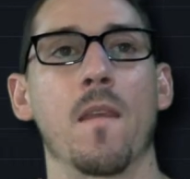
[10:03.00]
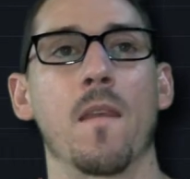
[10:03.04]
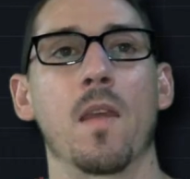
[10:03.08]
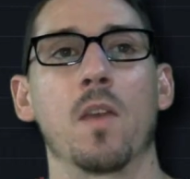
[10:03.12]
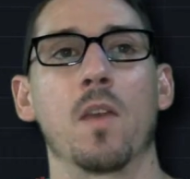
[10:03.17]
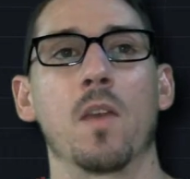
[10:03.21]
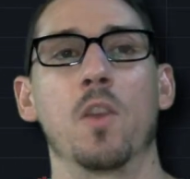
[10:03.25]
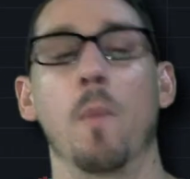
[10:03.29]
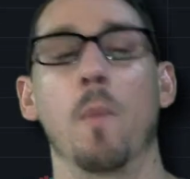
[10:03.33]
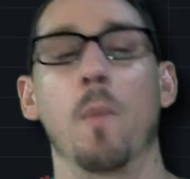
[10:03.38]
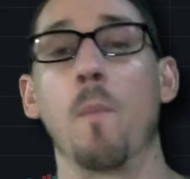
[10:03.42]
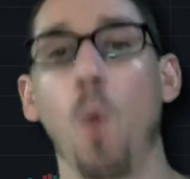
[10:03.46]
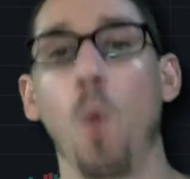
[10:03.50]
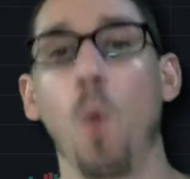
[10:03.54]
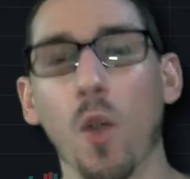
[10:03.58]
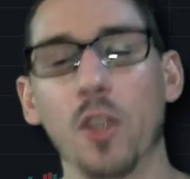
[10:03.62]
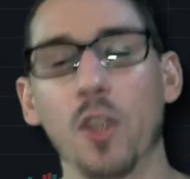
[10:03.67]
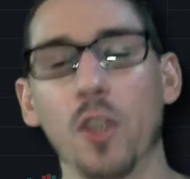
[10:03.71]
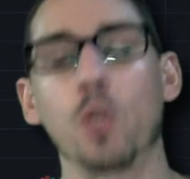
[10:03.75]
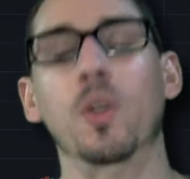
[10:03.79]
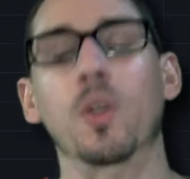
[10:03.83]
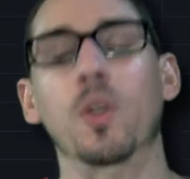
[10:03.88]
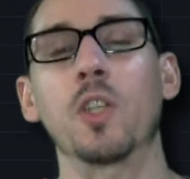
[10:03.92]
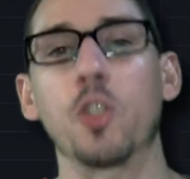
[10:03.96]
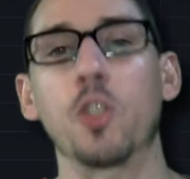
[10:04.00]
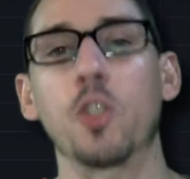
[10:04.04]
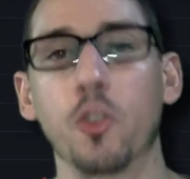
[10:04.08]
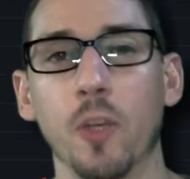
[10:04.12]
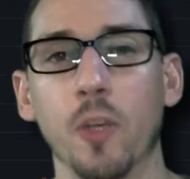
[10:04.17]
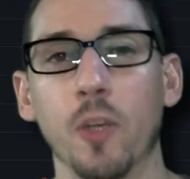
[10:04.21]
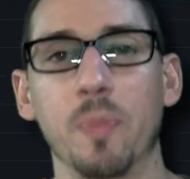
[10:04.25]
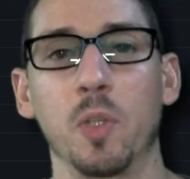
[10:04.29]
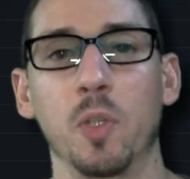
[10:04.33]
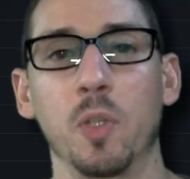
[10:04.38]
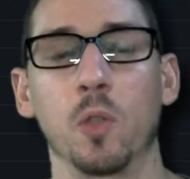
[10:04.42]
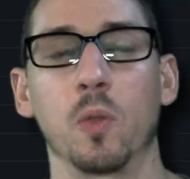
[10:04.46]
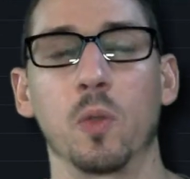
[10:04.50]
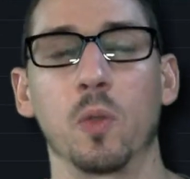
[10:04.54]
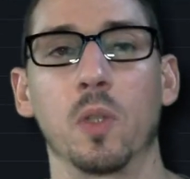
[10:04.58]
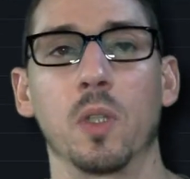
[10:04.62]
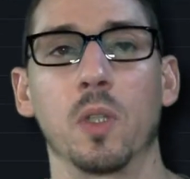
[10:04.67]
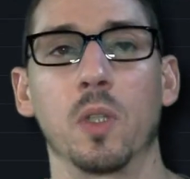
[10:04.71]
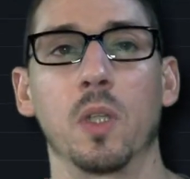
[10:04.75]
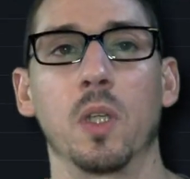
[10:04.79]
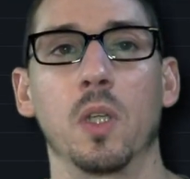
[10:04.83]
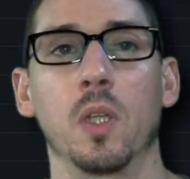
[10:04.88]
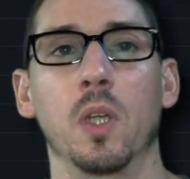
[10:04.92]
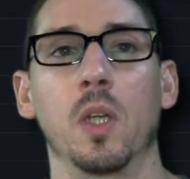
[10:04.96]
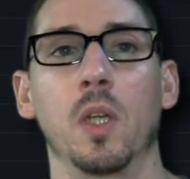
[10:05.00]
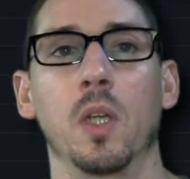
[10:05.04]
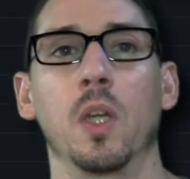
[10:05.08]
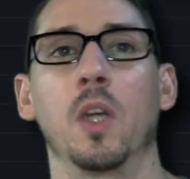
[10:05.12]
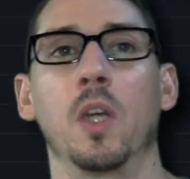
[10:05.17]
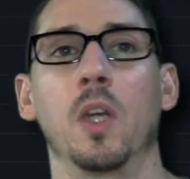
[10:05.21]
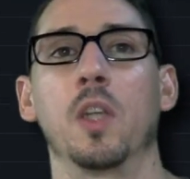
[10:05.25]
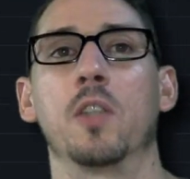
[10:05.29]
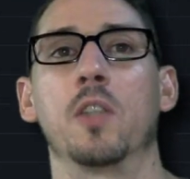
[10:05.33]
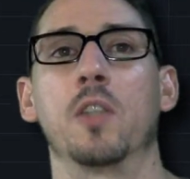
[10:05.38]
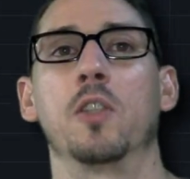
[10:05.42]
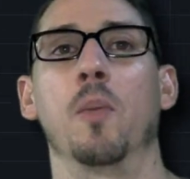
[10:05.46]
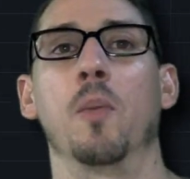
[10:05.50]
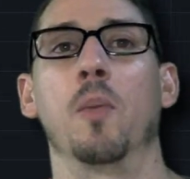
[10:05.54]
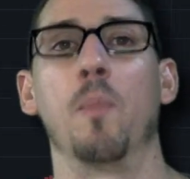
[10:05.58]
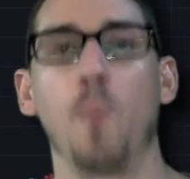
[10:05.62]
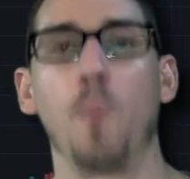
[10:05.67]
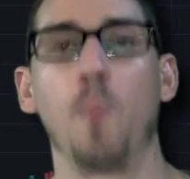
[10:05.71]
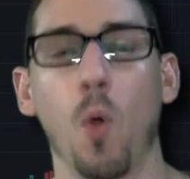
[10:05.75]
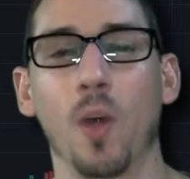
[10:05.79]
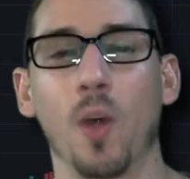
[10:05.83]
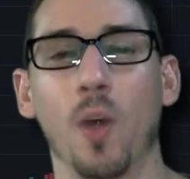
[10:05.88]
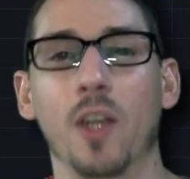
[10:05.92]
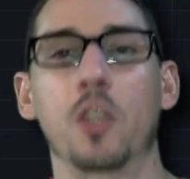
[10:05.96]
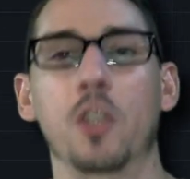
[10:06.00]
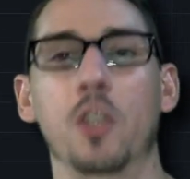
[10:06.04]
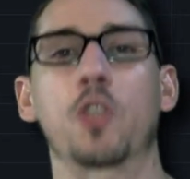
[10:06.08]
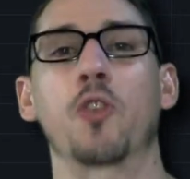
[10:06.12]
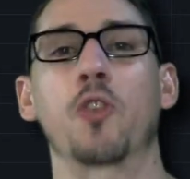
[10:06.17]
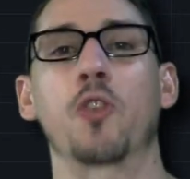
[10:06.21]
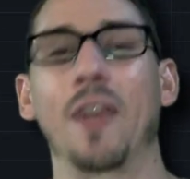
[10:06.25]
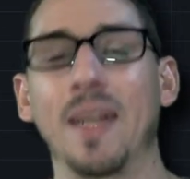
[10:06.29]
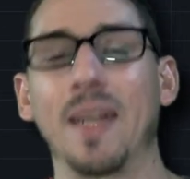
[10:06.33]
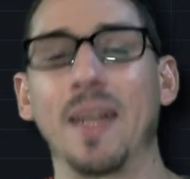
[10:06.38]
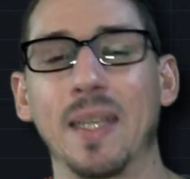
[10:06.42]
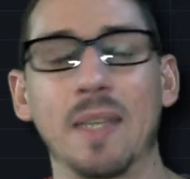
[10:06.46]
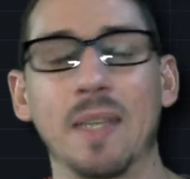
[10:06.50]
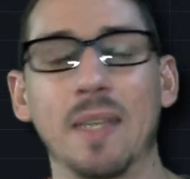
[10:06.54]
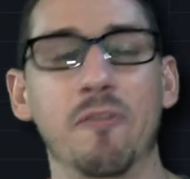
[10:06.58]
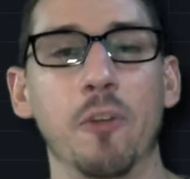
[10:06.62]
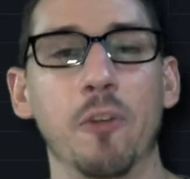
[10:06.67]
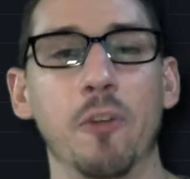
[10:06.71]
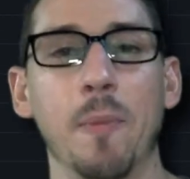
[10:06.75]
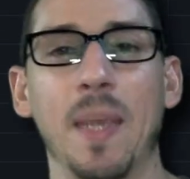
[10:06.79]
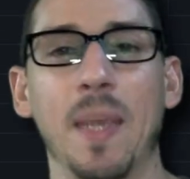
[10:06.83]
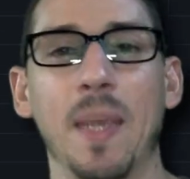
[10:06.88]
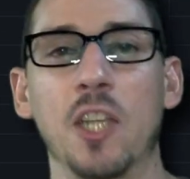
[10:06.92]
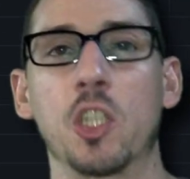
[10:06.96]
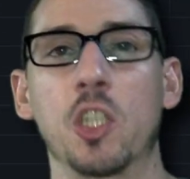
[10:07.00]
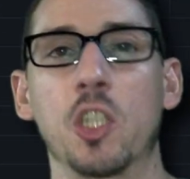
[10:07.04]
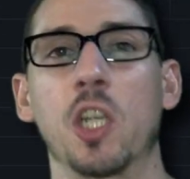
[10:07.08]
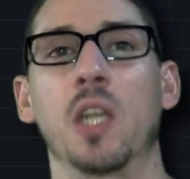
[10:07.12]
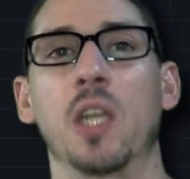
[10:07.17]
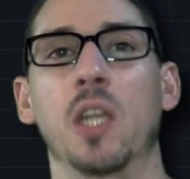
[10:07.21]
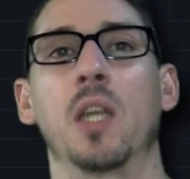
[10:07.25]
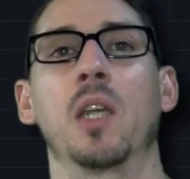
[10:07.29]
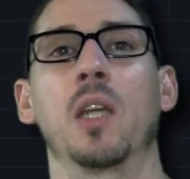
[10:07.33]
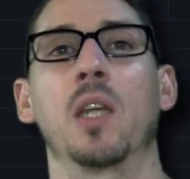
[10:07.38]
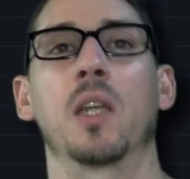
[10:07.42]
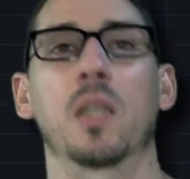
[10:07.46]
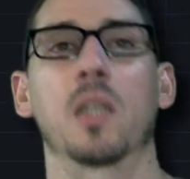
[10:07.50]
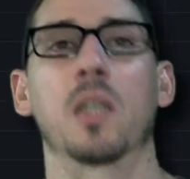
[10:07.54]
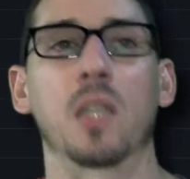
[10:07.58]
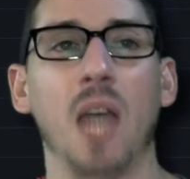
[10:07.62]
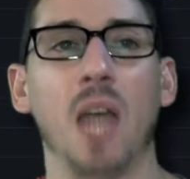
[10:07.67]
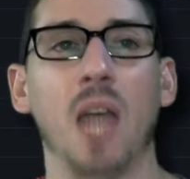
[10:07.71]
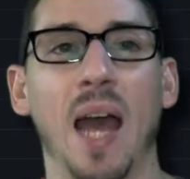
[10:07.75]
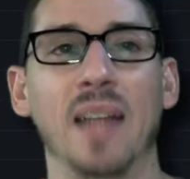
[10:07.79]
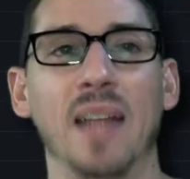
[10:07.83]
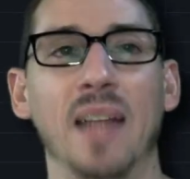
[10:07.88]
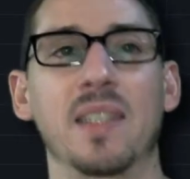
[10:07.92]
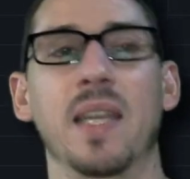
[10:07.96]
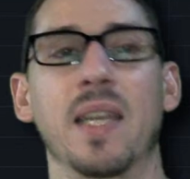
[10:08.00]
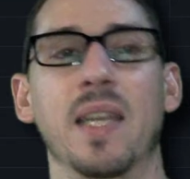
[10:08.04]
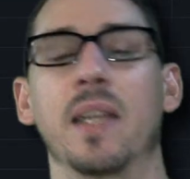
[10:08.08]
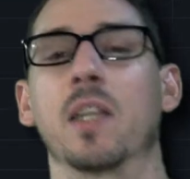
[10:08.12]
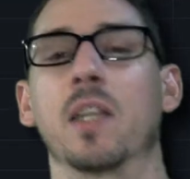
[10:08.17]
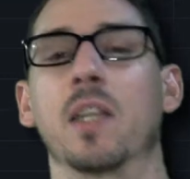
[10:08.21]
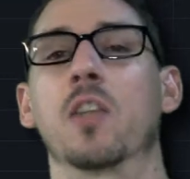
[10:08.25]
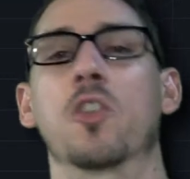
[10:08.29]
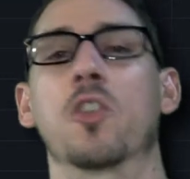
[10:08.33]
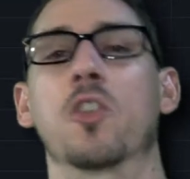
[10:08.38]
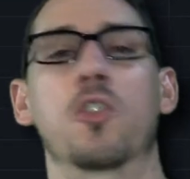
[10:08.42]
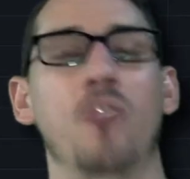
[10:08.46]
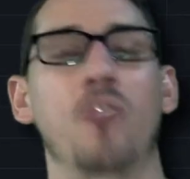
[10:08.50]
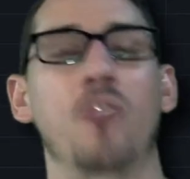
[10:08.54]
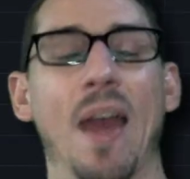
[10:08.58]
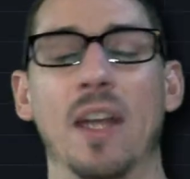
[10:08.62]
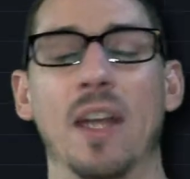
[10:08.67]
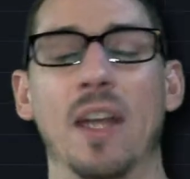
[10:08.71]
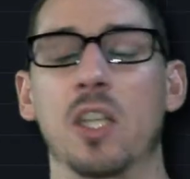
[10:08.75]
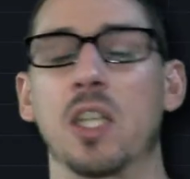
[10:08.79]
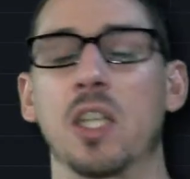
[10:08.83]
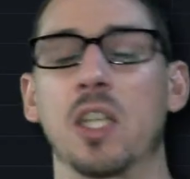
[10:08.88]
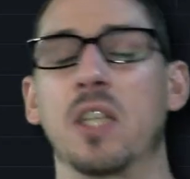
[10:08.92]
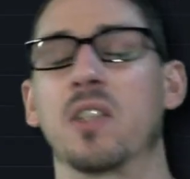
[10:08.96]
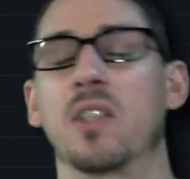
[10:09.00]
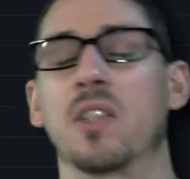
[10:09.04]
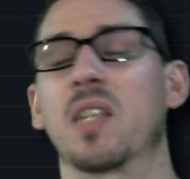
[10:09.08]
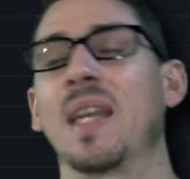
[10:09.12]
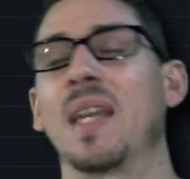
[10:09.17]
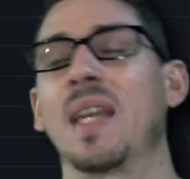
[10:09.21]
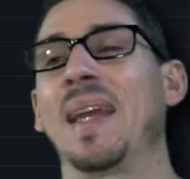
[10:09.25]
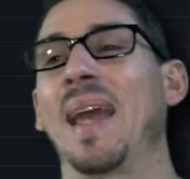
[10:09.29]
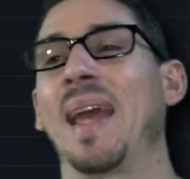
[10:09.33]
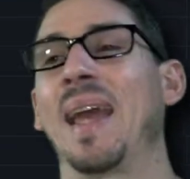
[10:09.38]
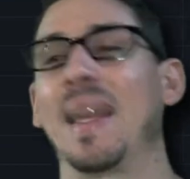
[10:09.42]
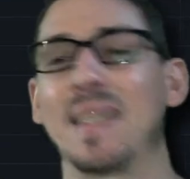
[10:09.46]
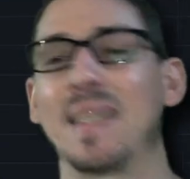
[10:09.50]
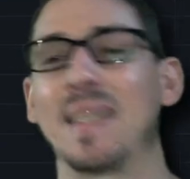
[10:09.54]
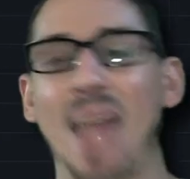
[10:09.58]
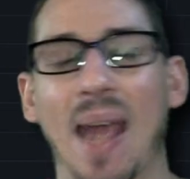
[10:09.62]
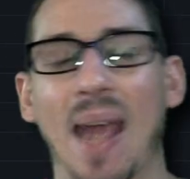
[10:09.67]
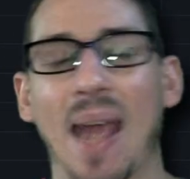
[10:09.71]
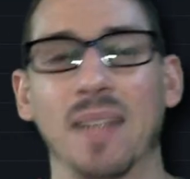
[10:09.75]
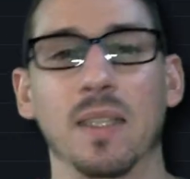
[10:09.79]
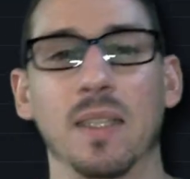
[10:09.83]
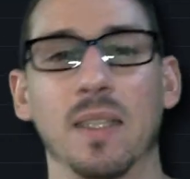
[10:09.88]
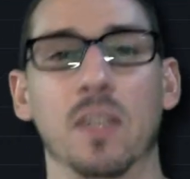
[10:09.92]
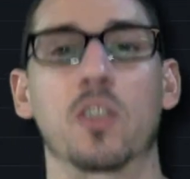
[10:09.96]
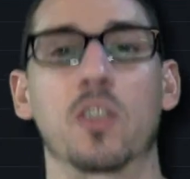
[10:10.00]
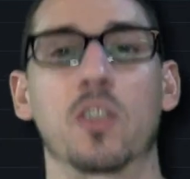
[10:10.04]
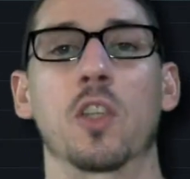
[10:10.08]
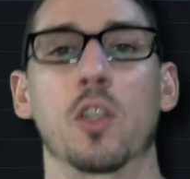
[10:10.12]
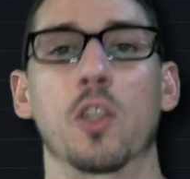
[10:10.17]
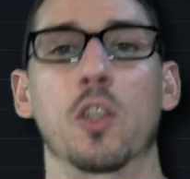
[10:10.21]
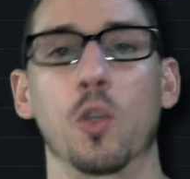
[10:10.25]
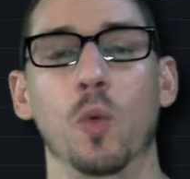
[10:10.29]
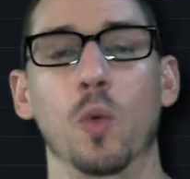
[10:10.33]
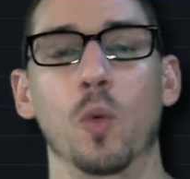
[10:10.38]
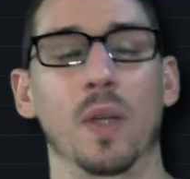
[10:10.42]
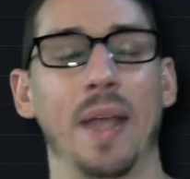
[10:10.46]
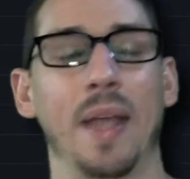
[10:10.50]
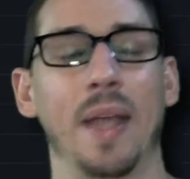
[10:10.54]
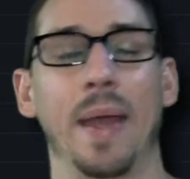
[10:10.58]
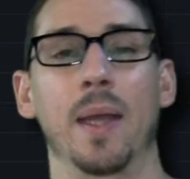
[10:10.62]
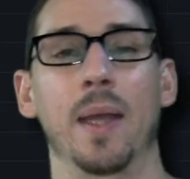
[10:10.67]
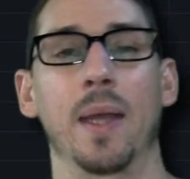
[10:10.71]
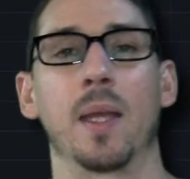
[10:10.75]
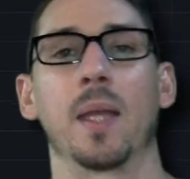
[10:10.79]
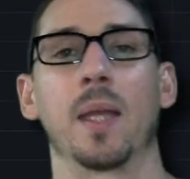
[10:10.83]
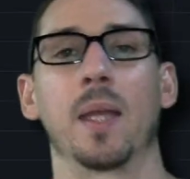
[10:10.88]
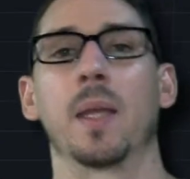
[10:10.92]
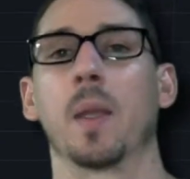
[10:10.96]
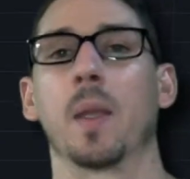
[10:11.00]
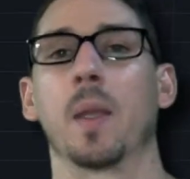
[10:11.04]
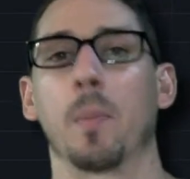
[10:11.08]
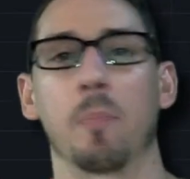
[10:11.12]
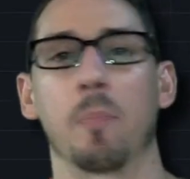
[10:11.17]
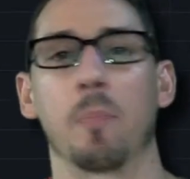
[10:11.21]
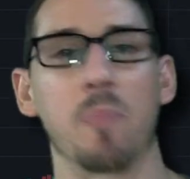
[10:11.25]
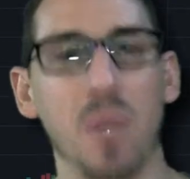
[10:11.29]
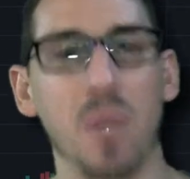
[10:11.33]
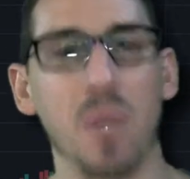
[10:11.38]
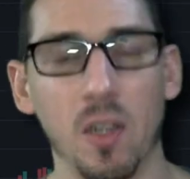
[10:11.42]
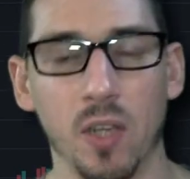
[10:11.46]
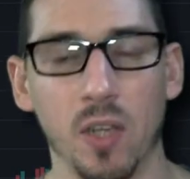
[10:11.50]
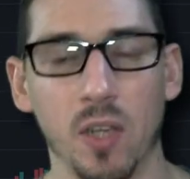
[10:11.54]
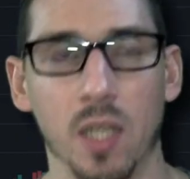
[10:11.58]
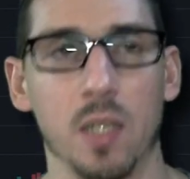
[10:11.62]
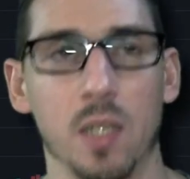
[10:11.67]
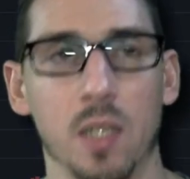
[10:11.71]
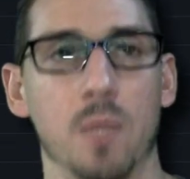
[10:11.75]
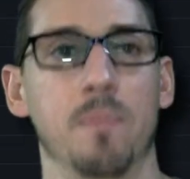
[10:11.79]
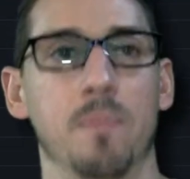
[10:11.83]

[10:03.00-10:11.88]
The more you contribute, the more trading information, content, strategies, and tactics you will get. Period.